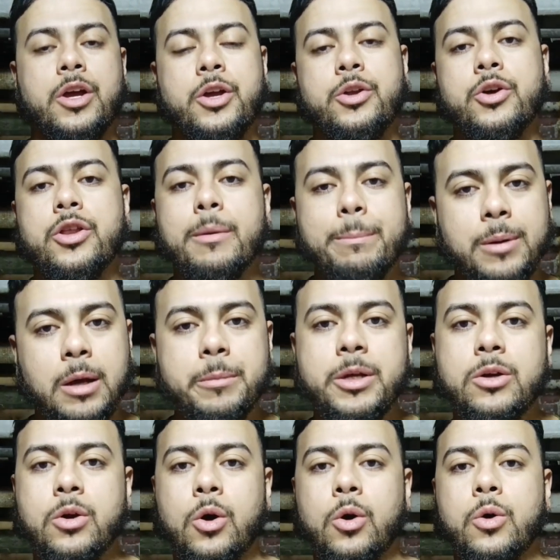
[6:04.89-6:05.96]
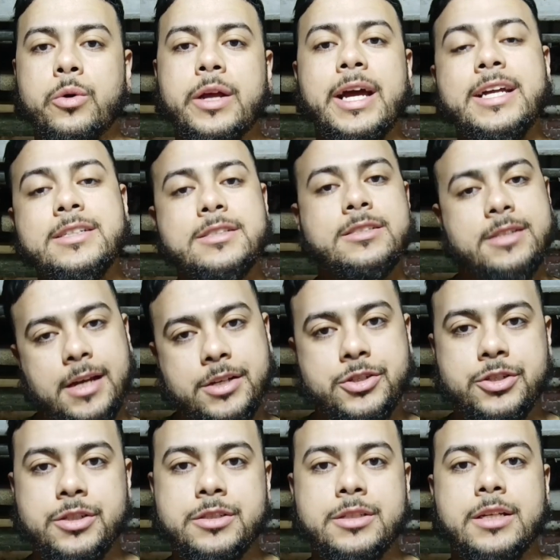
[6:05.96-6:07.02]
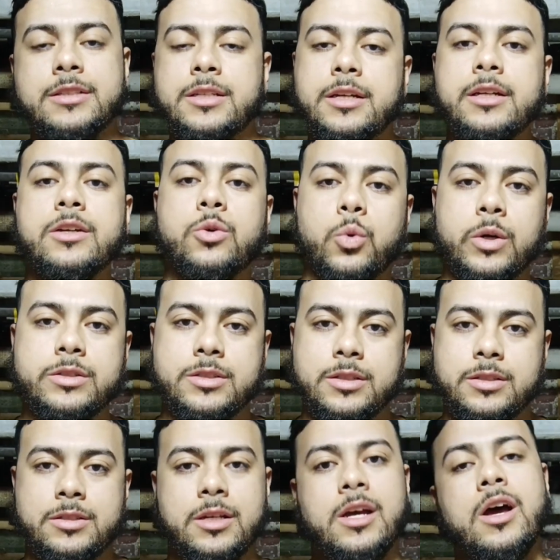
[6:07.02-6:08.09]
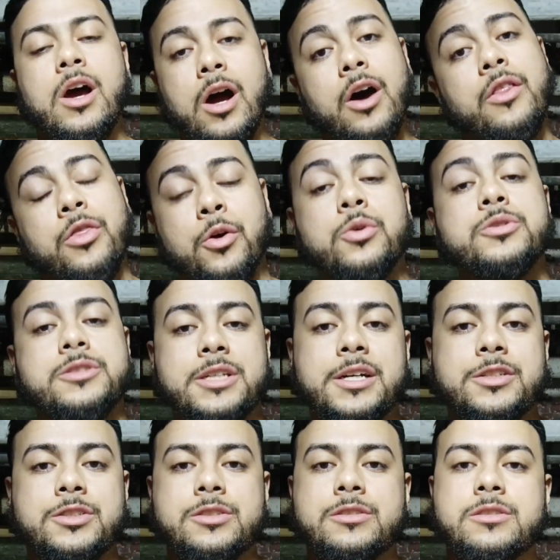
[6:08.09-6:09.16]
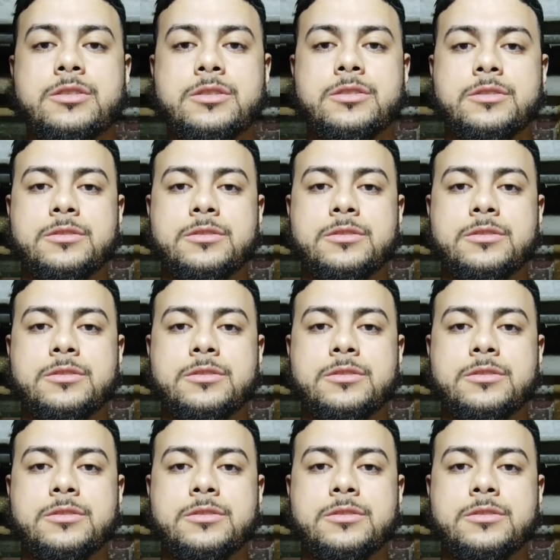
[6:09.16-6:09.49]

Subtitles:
the plumbing code in sections and taking quizzes on those sections.